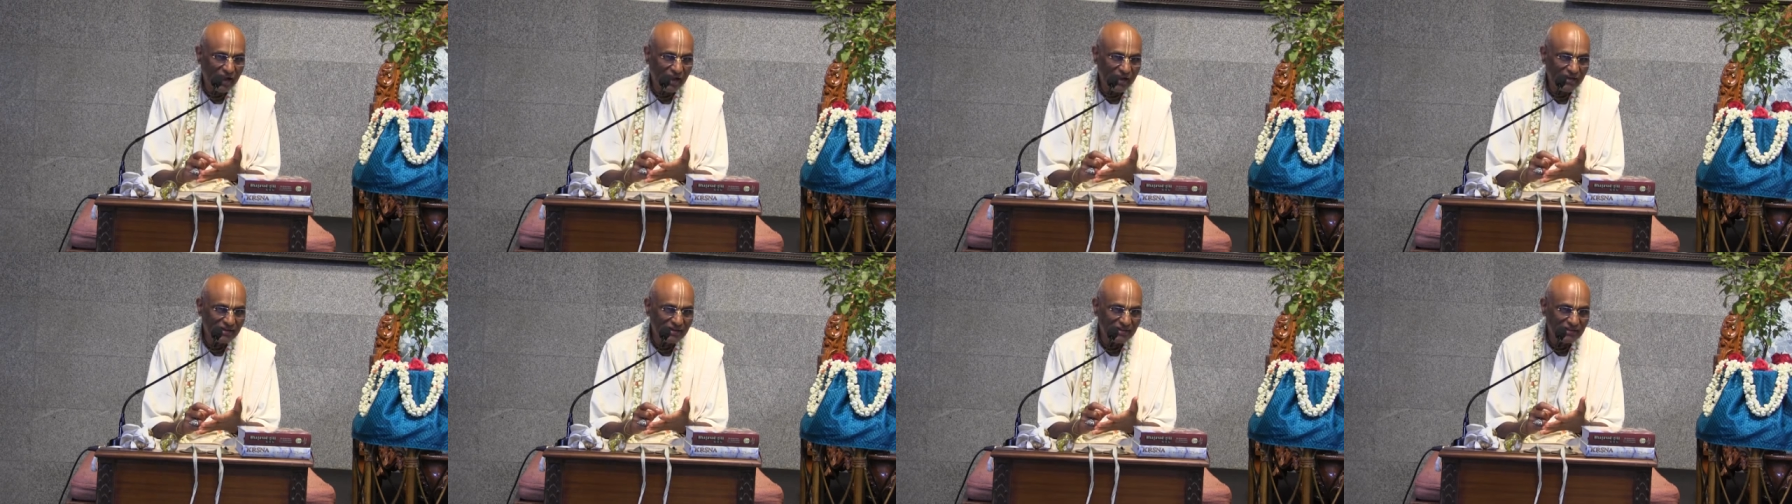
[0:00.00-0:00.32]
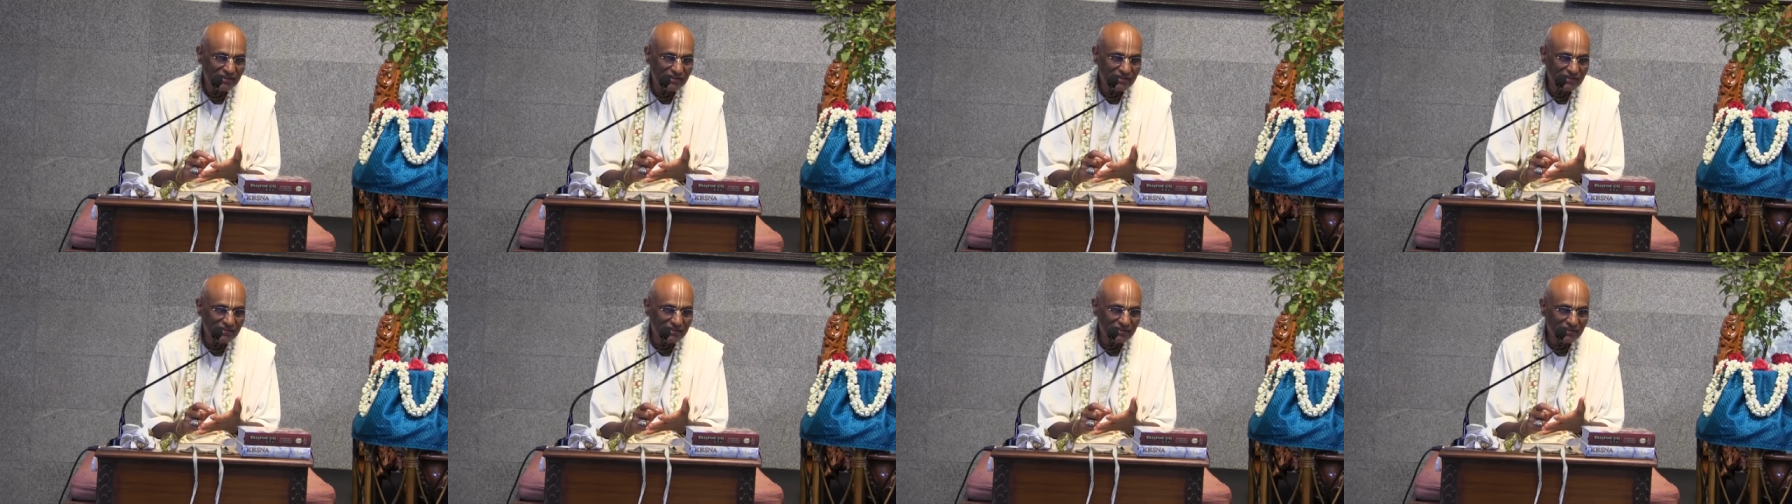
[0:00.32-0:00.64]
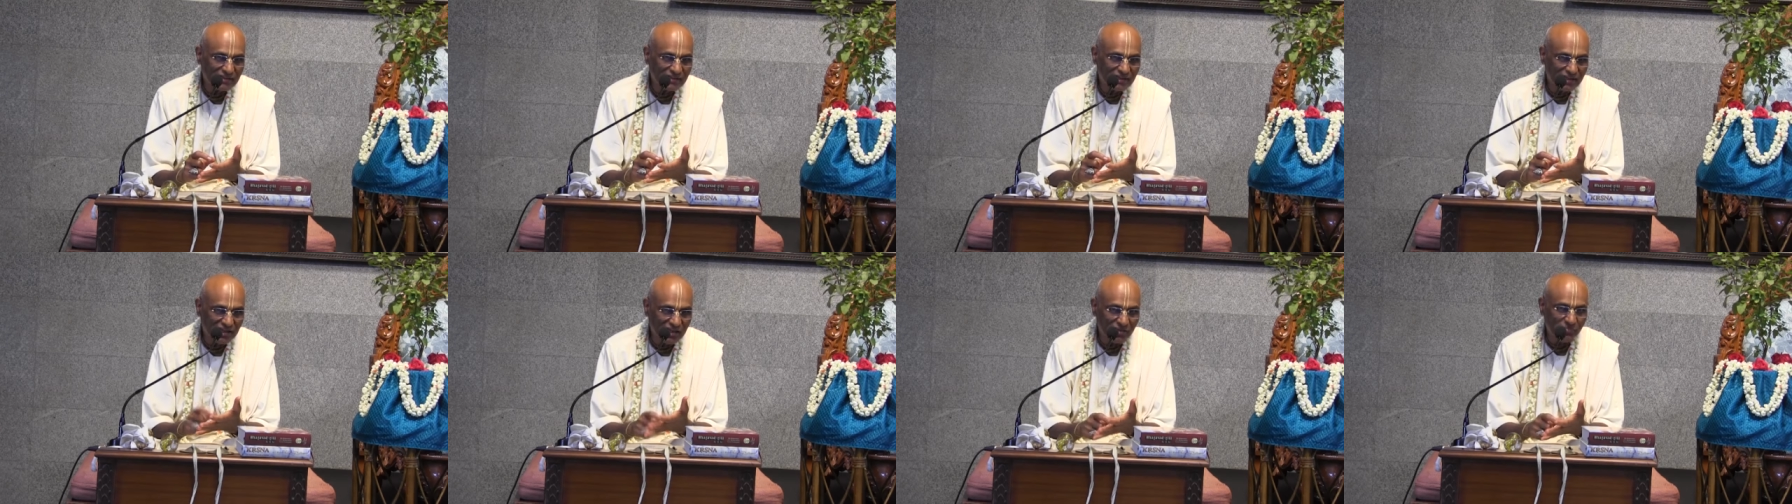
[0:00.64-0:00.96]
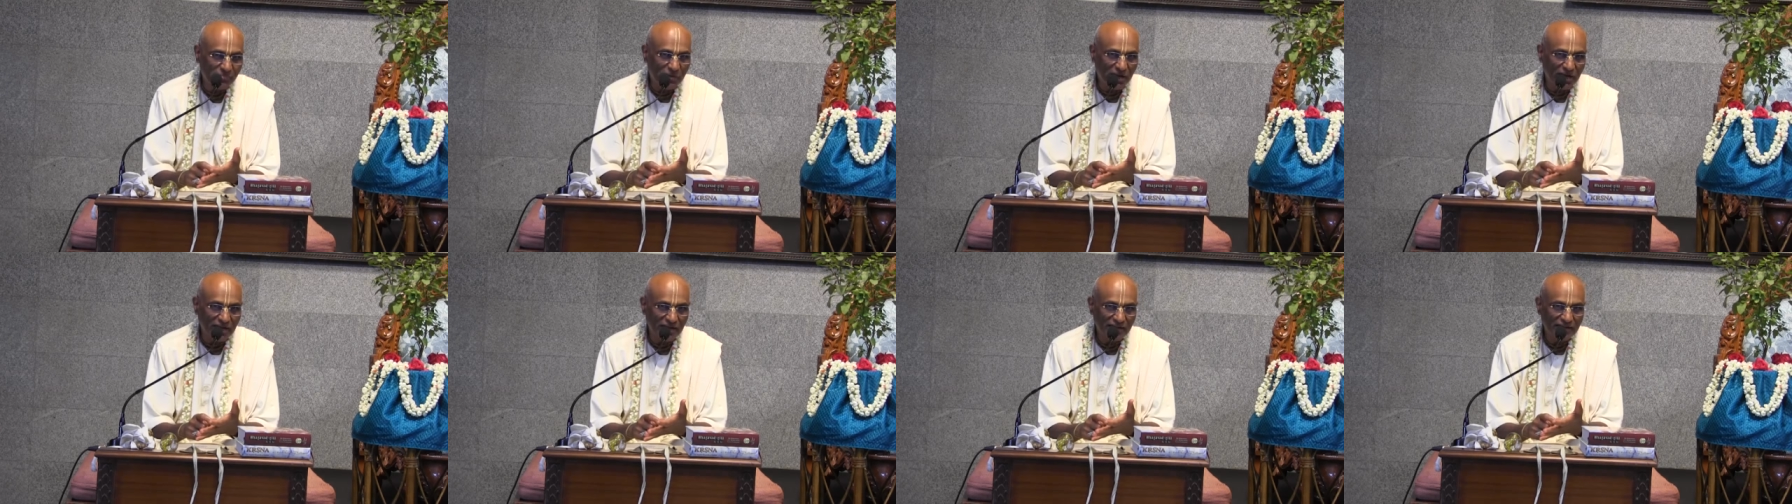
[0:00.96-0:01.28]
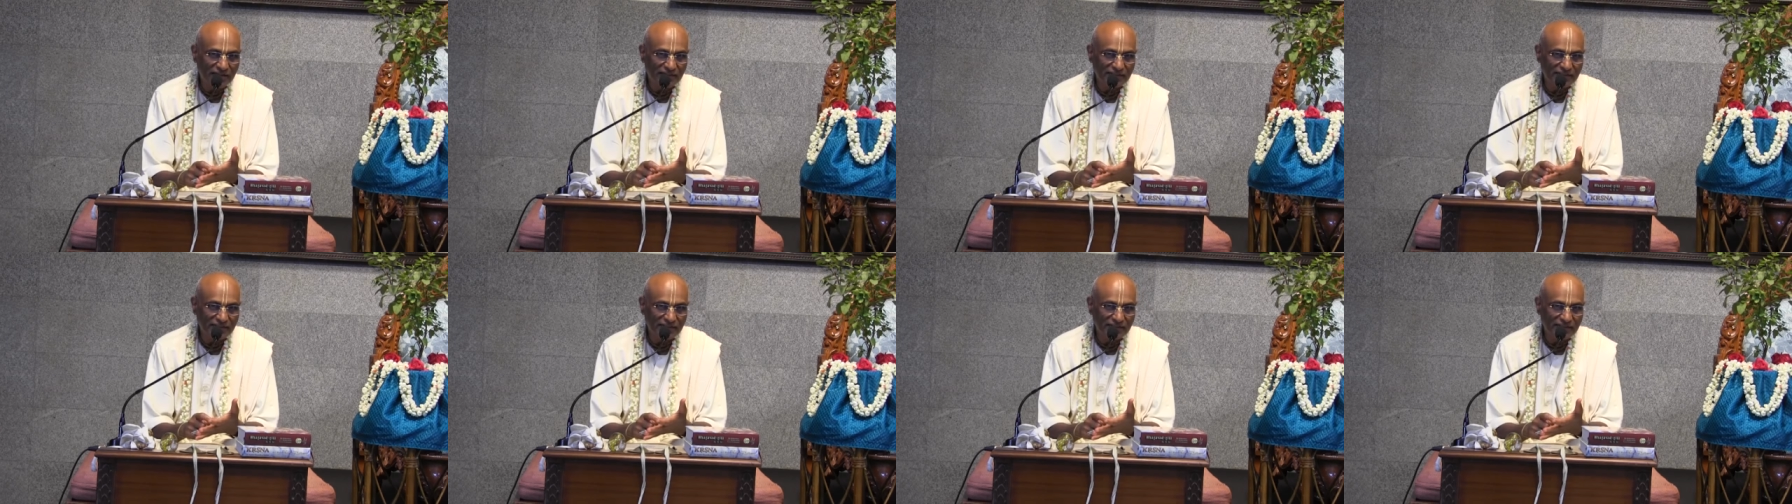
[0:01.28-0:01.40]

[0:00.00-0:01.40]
and in karma